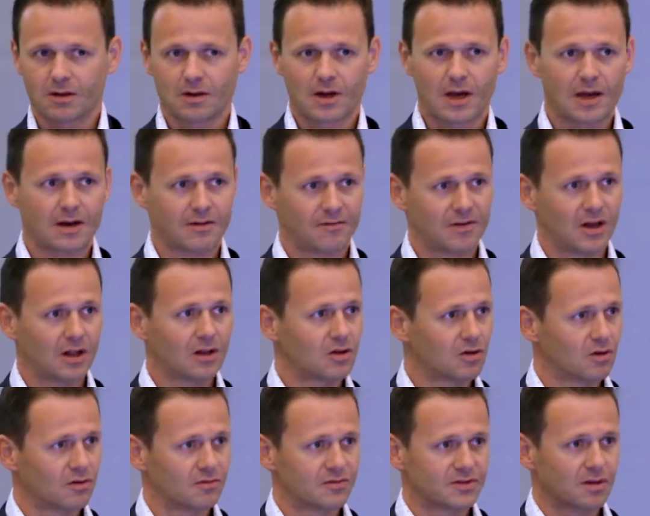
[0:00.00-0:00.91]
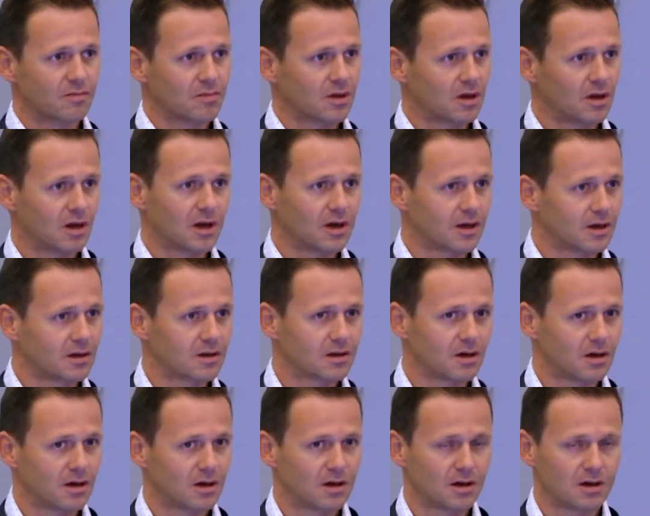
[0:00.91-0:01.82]
had a value of something
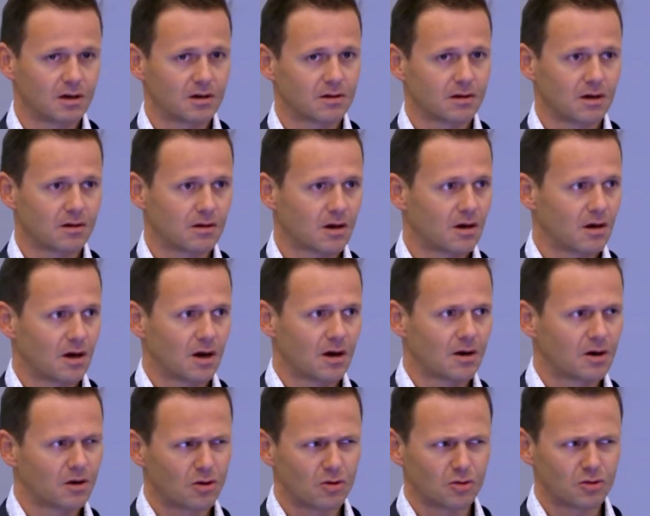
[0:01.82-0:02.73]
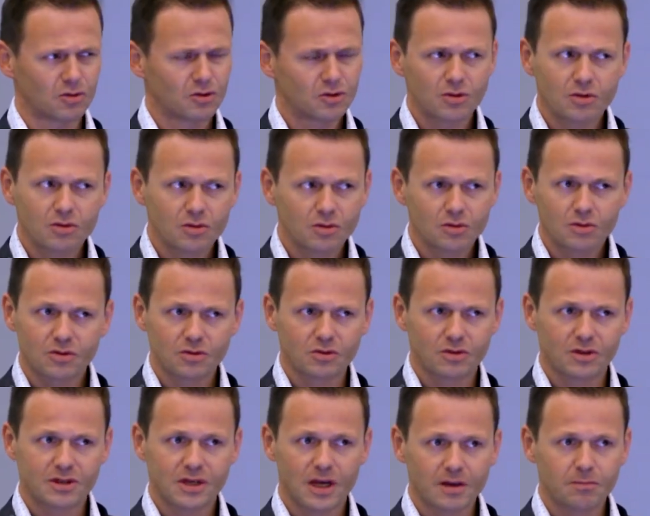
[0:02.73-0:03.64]
like, I don't know, $2 to
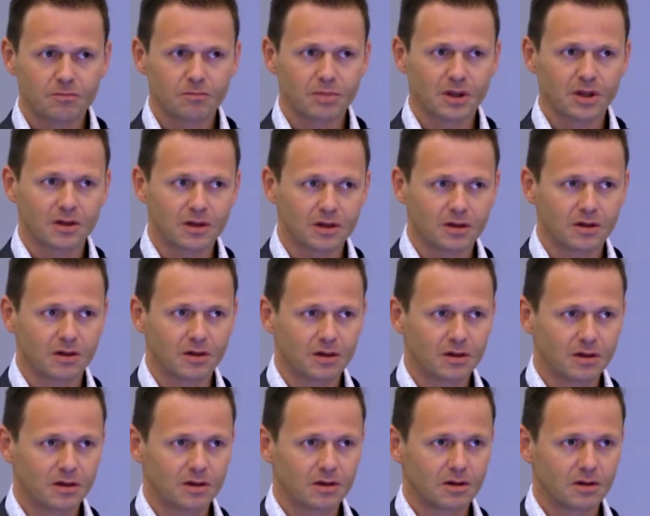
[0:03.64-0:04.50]
$10 billion,